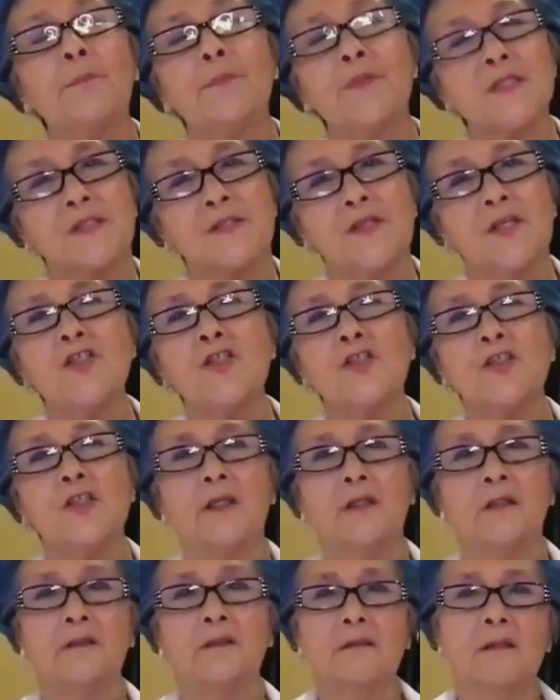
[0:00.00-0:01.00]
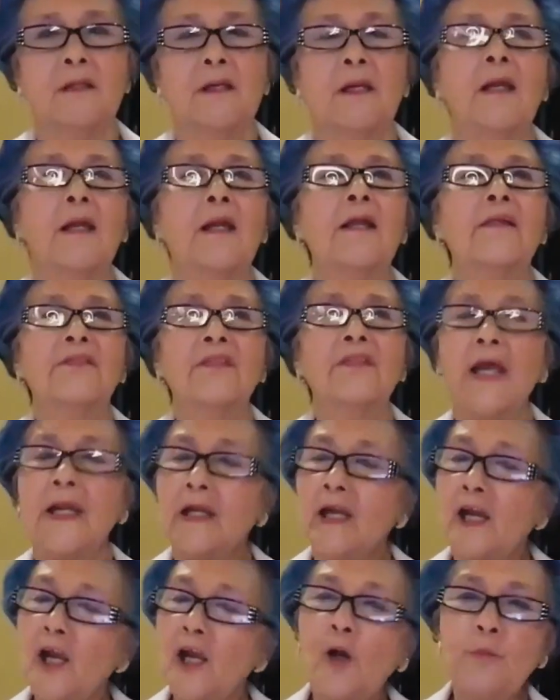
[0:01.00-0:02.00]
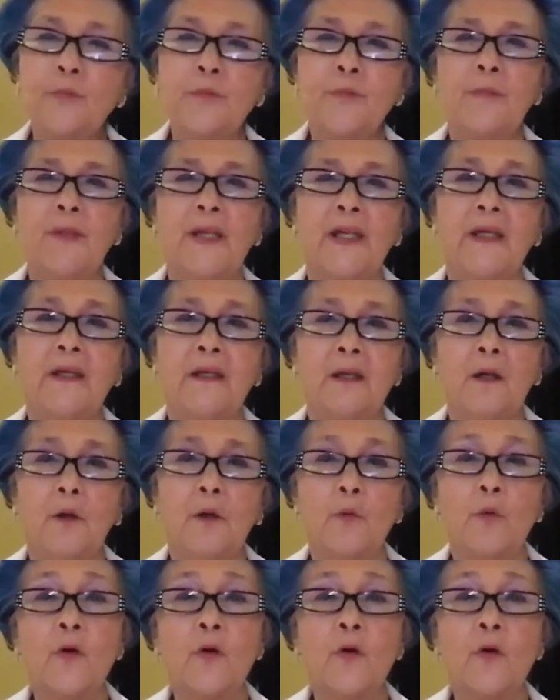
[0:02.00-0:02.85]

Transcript: position that helped me